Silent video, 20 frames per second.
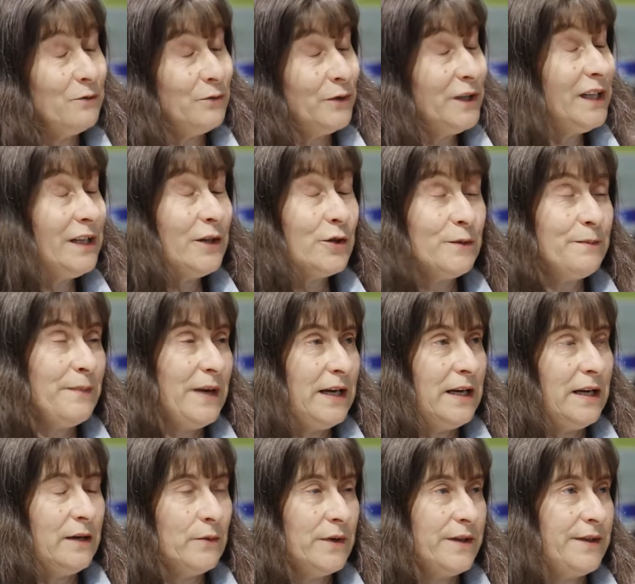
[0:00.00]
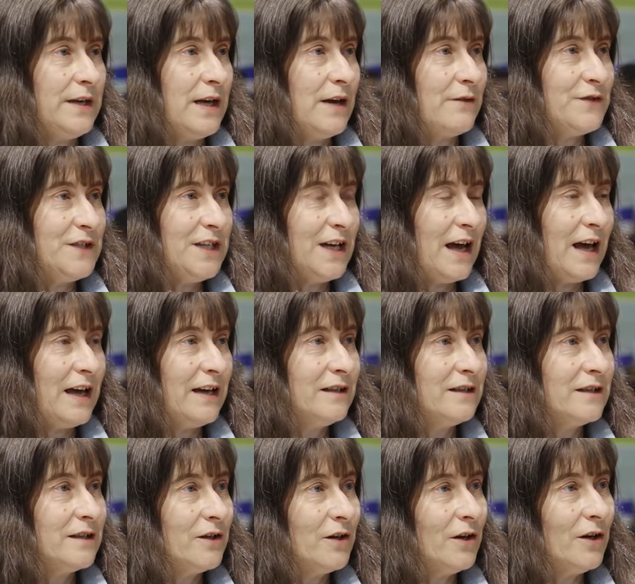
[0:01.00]
really good meeting with the
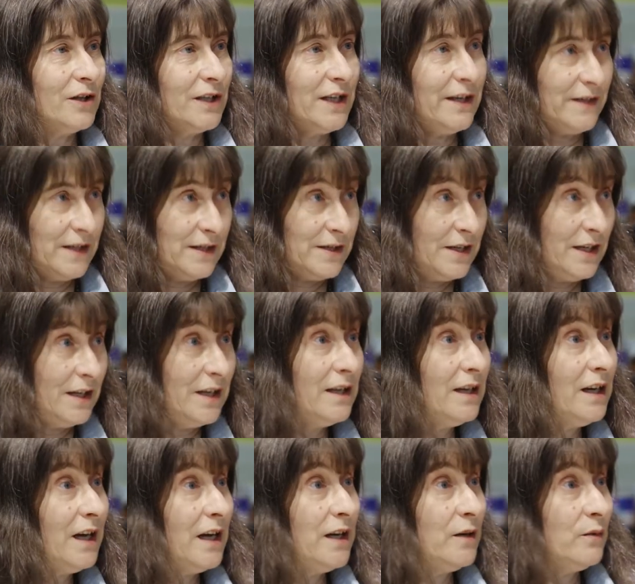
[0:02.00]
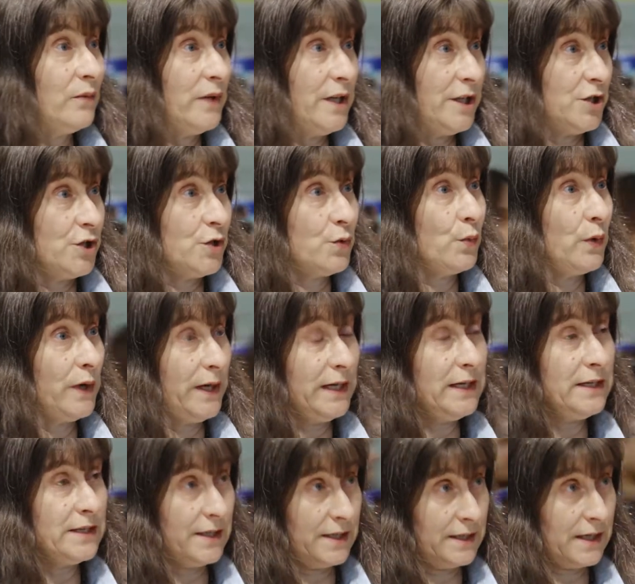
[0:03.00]
FDA earlier this year in which
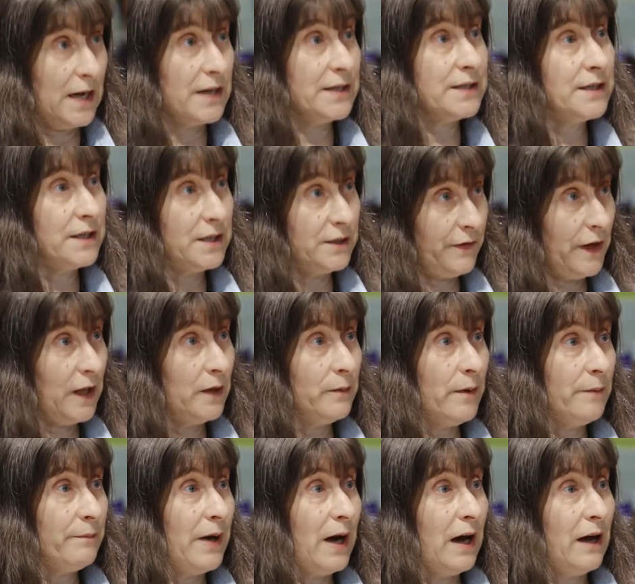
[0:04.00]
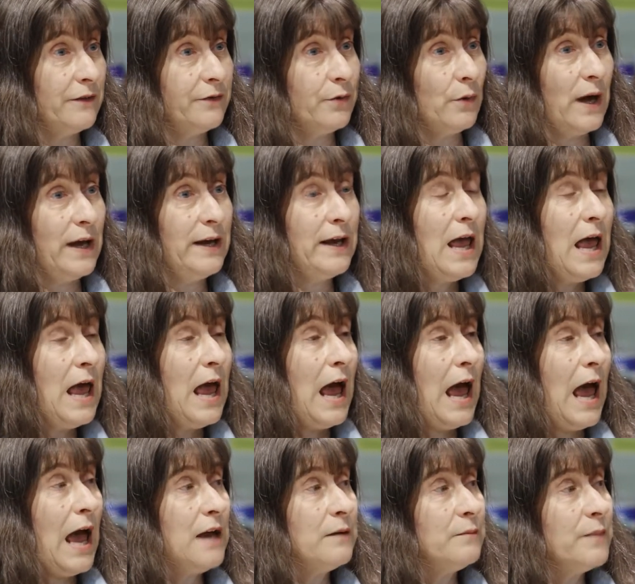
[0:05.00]
we discussed the development pathway.
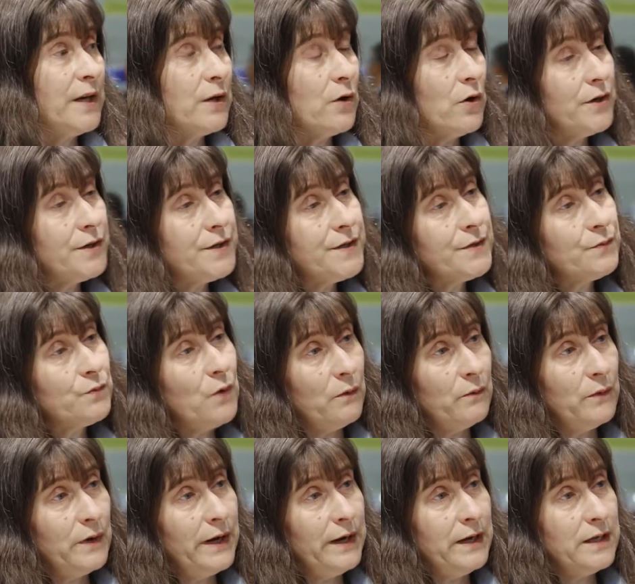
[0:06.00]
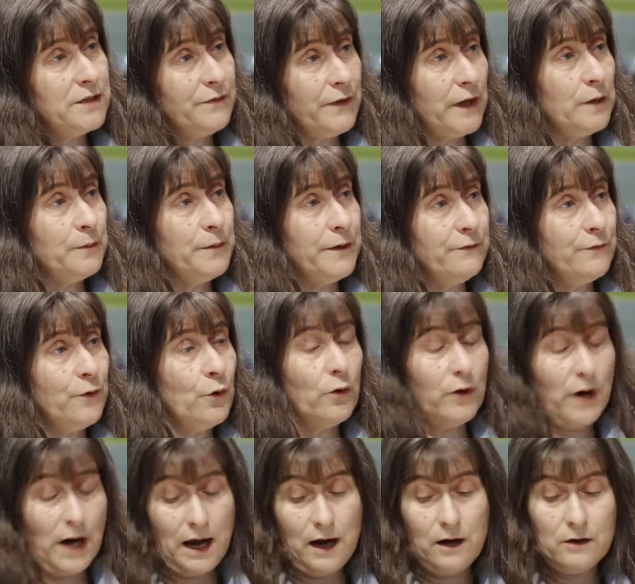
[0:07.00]
And because what we're developing
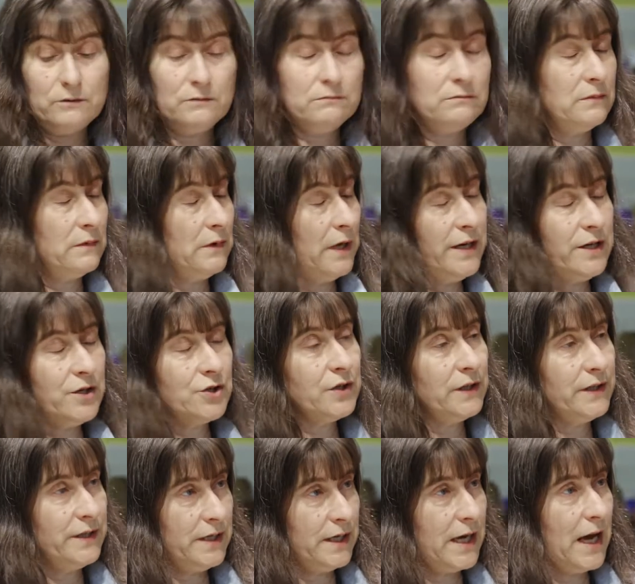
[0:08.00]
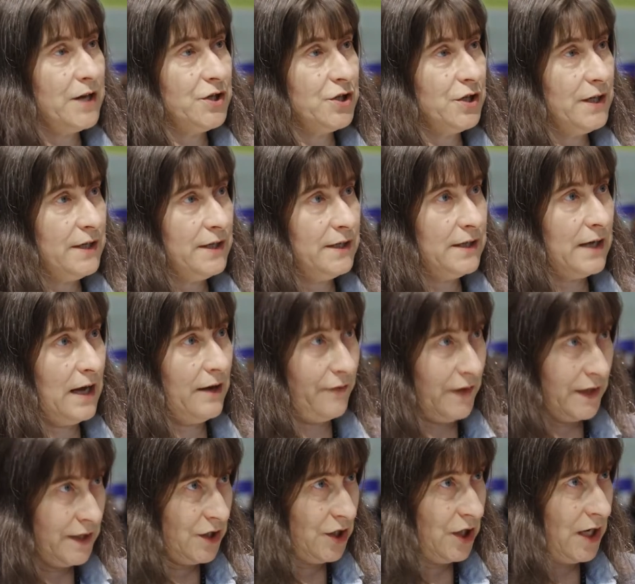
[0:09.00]
for our initial indication is
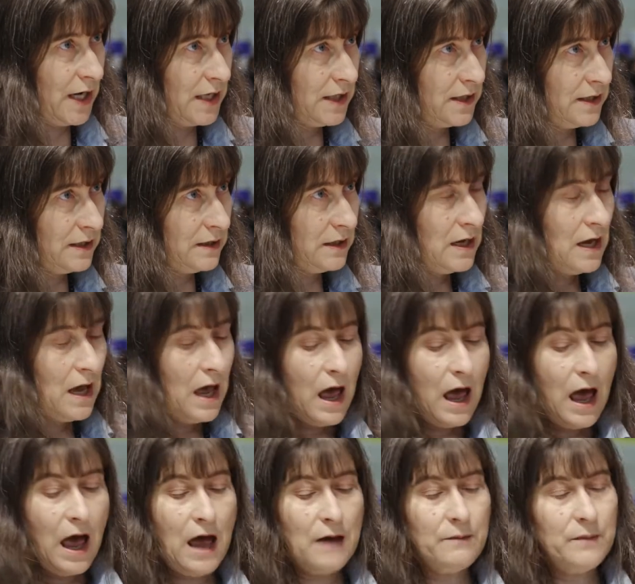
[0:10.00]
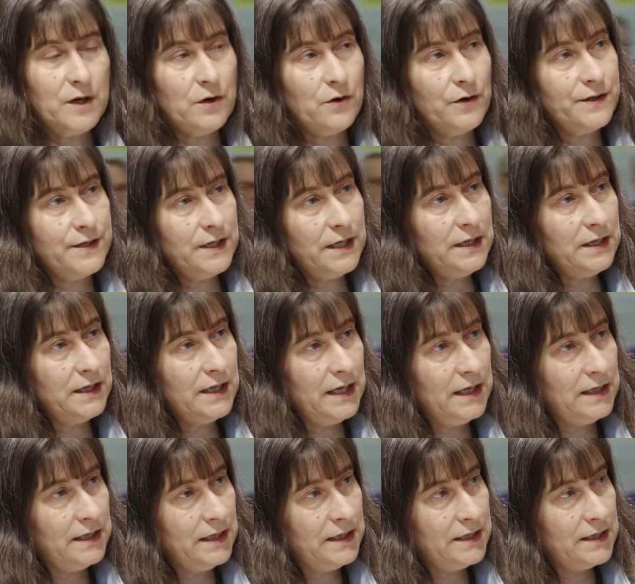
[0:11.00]
FSGS, and because in
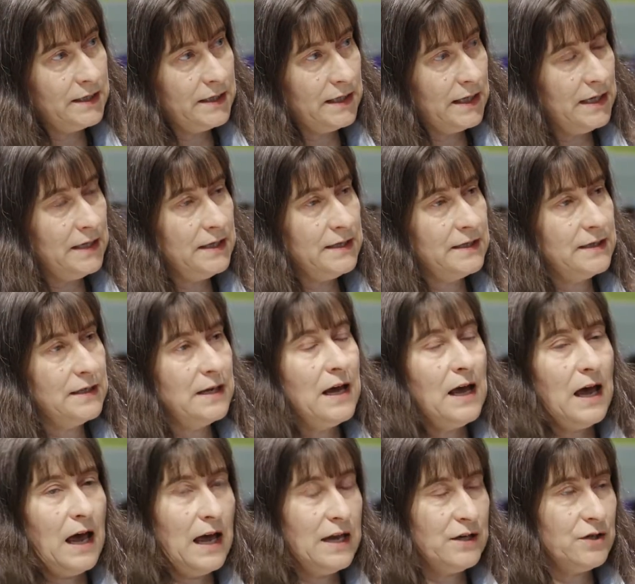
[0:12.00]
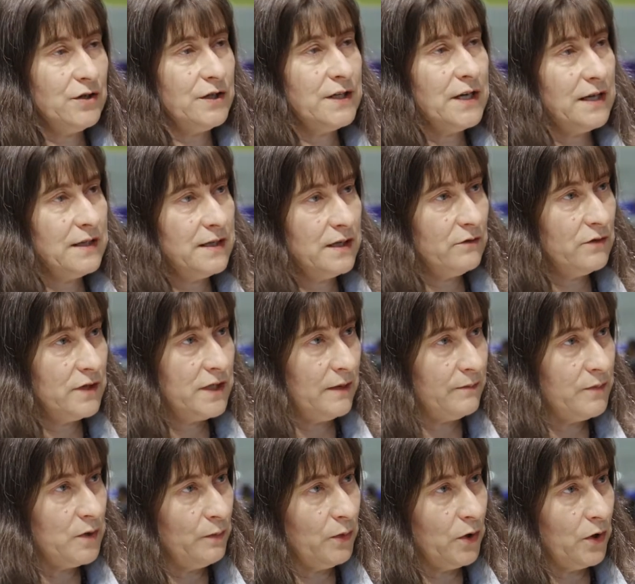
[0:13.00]
kidney disease angiotensin
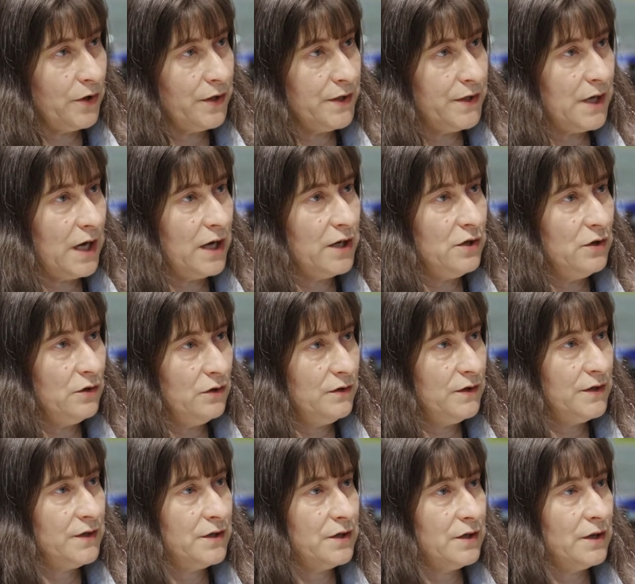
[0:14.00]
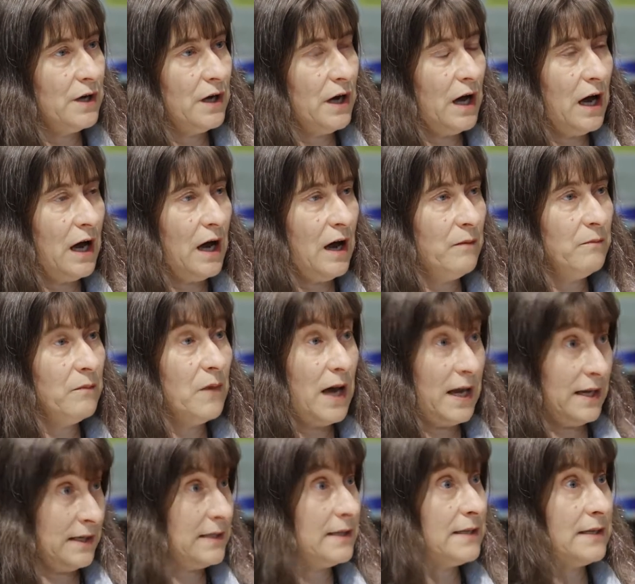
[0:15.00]
receptor blockers are used
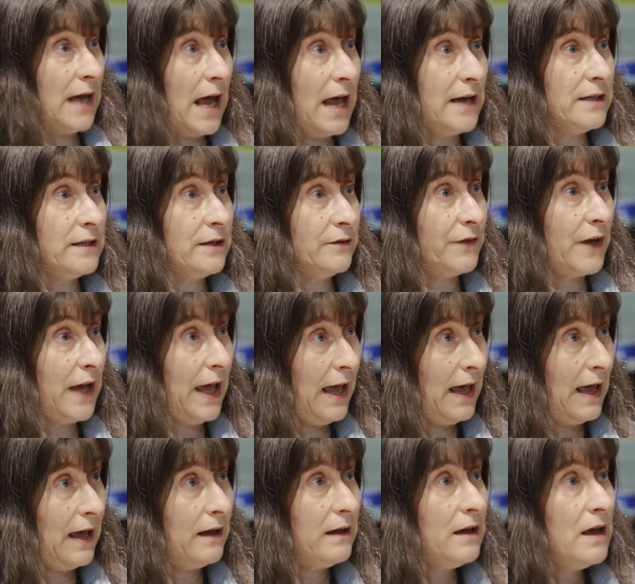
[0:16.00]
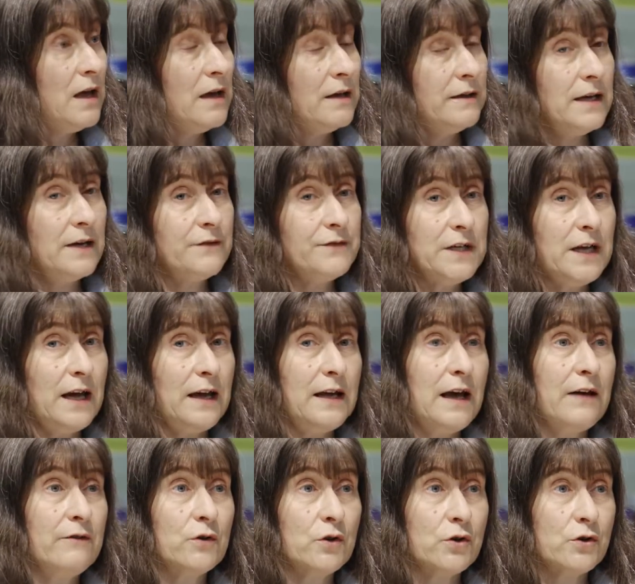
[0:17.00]
as standard of care, the FDA
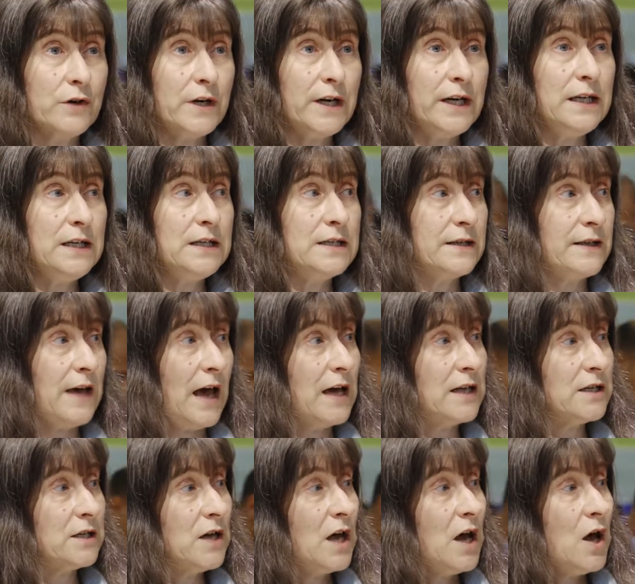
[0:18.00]
have agreed that